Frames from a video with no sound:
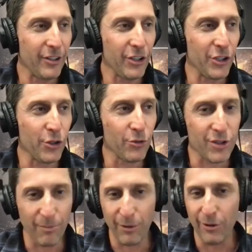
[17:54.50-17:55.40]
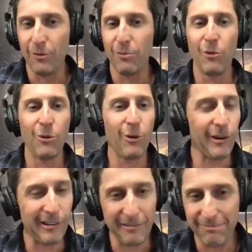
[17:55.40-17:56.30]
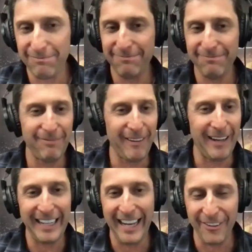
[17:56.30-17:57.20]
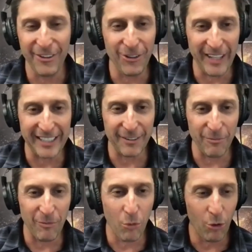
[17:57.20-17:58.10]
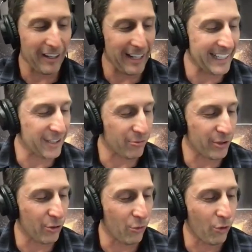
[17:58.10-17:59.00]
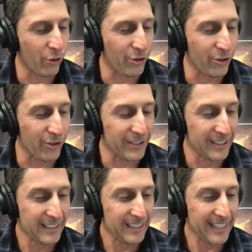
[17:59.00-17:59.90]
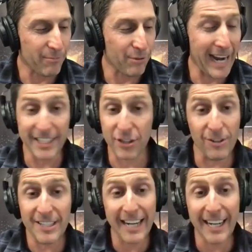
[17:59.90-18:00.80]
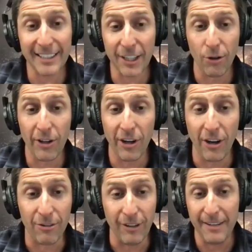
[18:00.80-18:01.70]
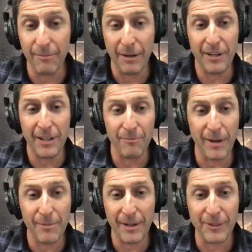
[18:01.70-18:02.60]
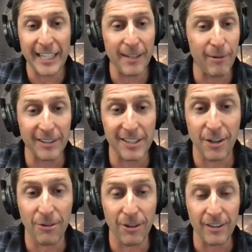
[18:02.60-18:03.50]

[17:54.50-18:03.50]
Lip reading: usable, more, I don't know, like more like the real world in practice? Or is that not the goal at all? Right? Maybe I'm thinking about this all wrong.